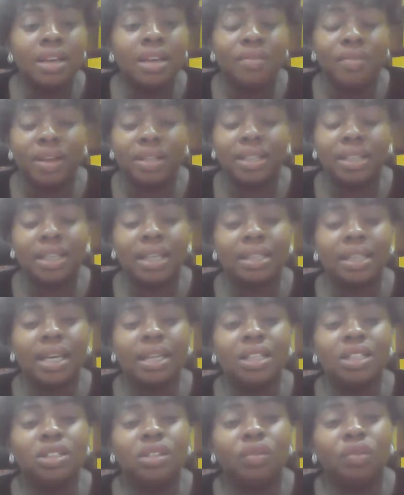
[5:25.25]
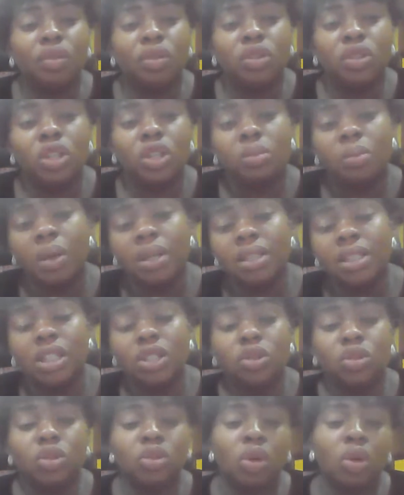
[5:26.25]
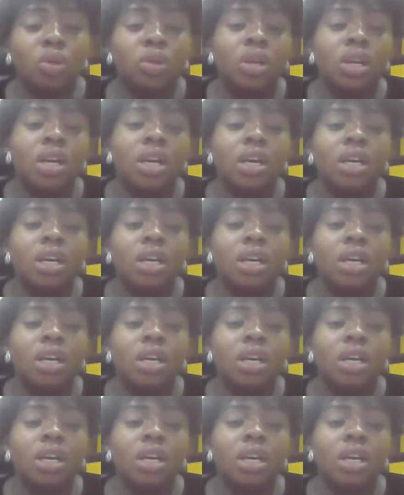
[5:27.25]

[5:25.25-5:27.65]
If I set aside this default judgment, it will